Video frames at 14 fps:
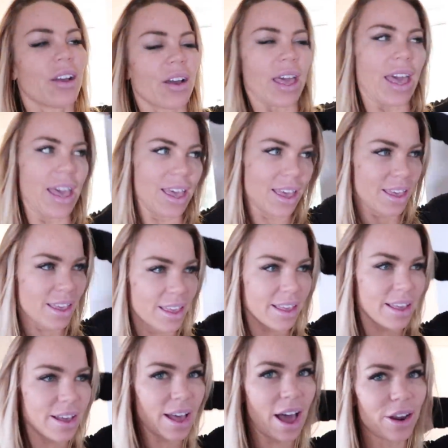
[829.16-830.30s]
Okay.
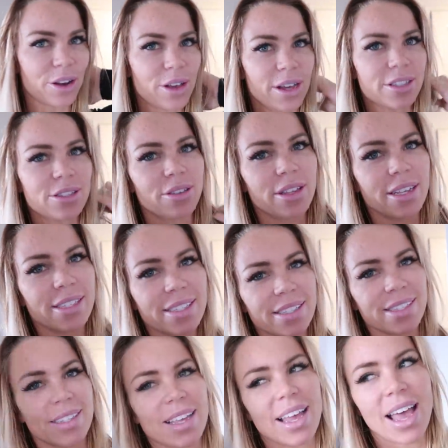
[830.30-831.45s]
How do you guys do
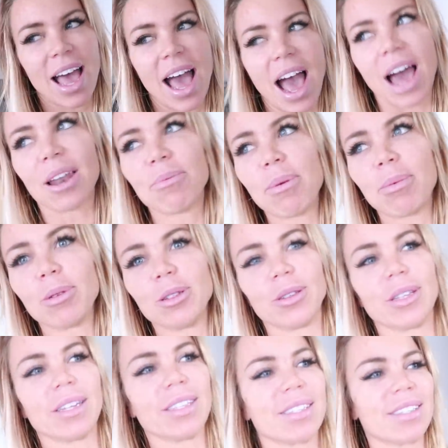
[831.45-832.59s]
this? How do people do
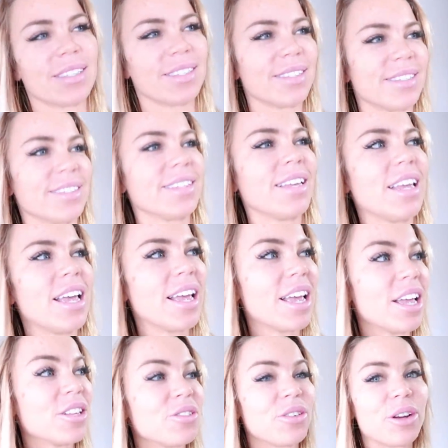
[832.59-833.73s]
this?
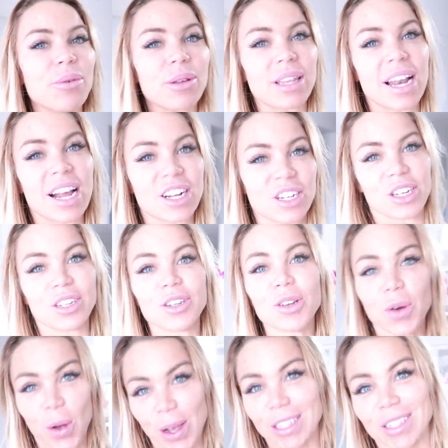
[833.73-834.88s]
Is there anyone that actually
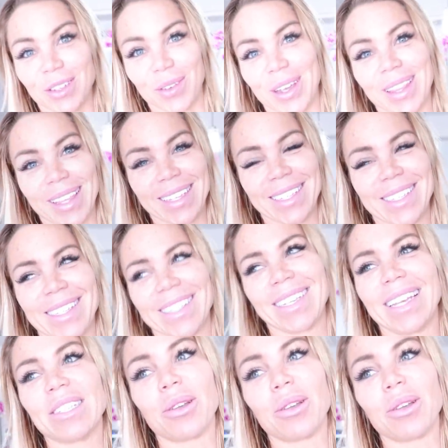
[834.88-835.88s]
enjoys doing this?